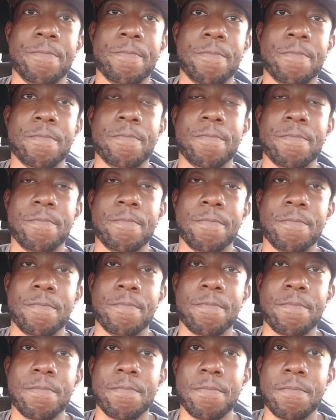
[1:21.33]

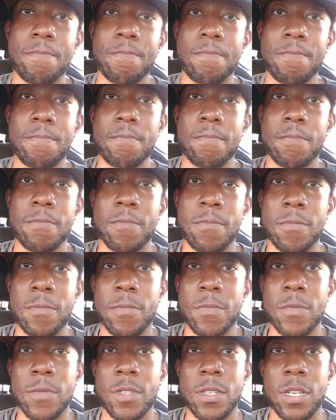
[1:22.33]

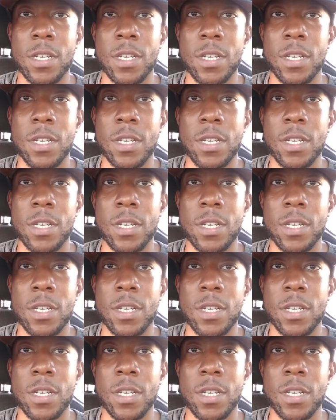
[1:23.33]
Nothing is said.